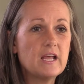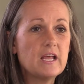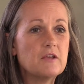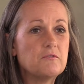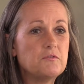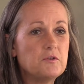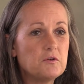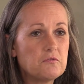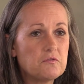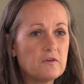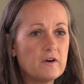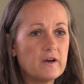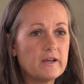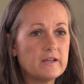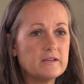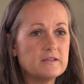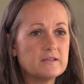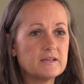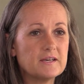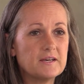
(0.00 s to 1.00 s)
If you
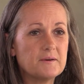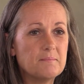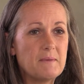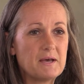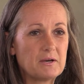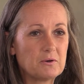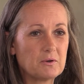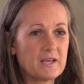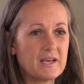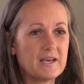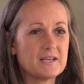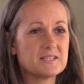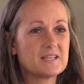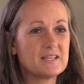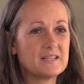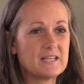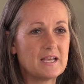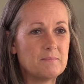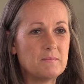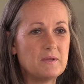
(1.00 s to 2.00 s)
find a metal
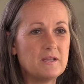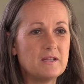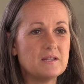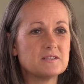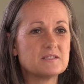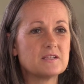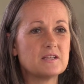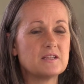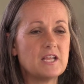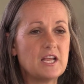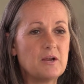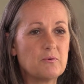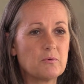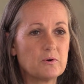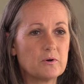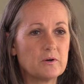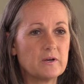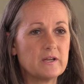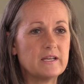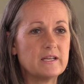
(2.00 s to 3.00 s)
casket, that means that they
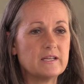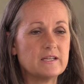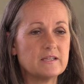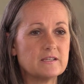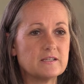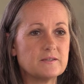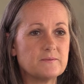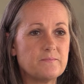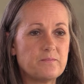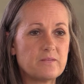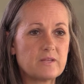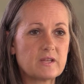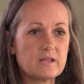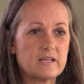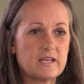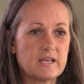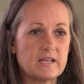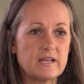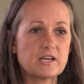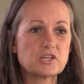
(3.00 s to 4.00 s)
were in
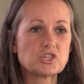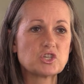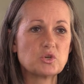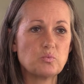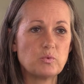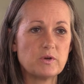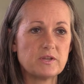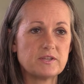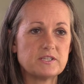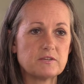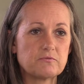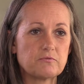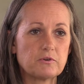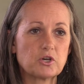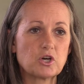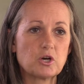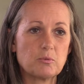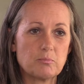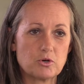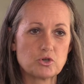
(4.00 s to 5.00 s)
connection with
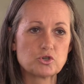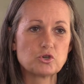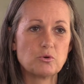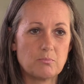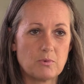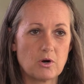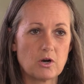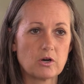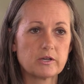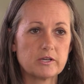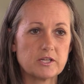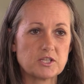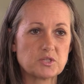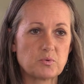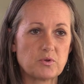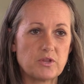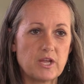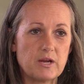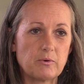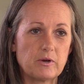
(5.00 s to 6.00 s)
different commercial markets
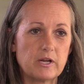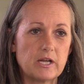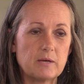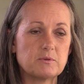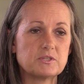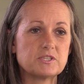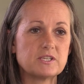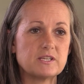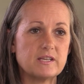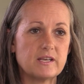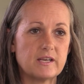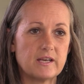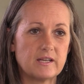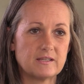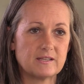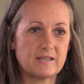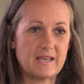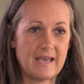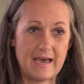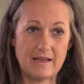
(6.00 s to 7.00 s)
where they were able to
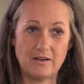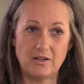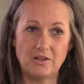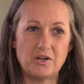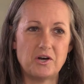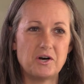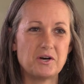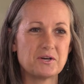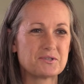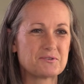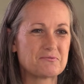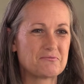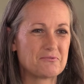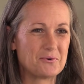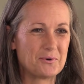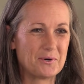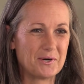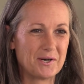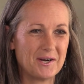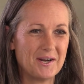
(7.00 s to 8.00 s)
get catalogs
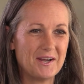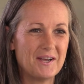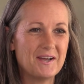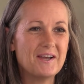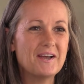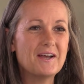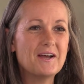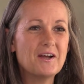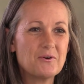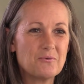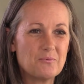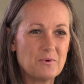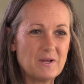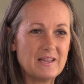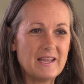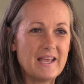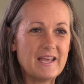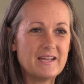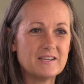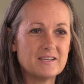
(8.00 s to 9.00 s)
for
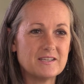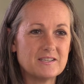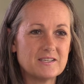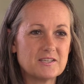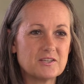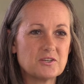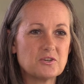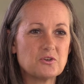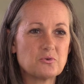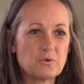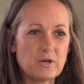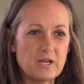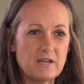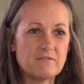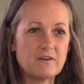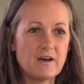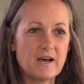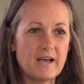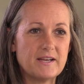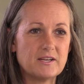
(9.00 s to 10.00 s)
related
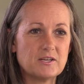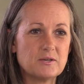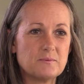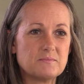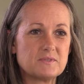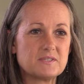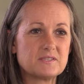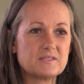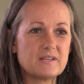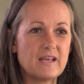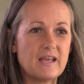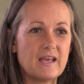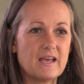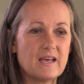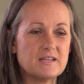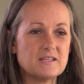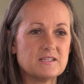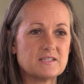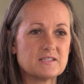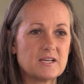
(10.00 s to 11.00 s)
grave items
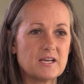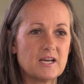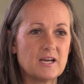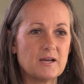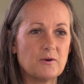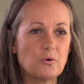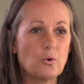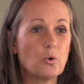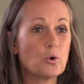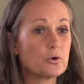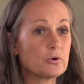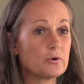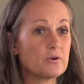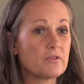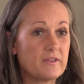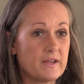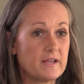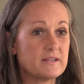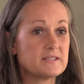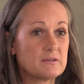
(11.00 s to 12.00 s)
and order
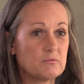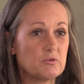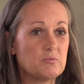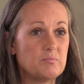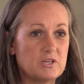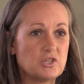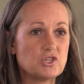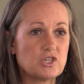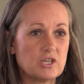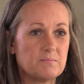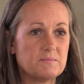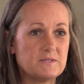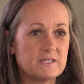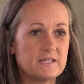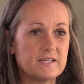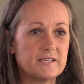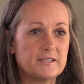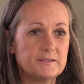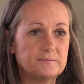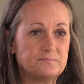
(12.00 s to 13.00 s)
things that would be shipped
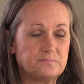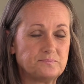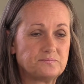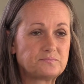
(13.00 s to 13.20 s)
in.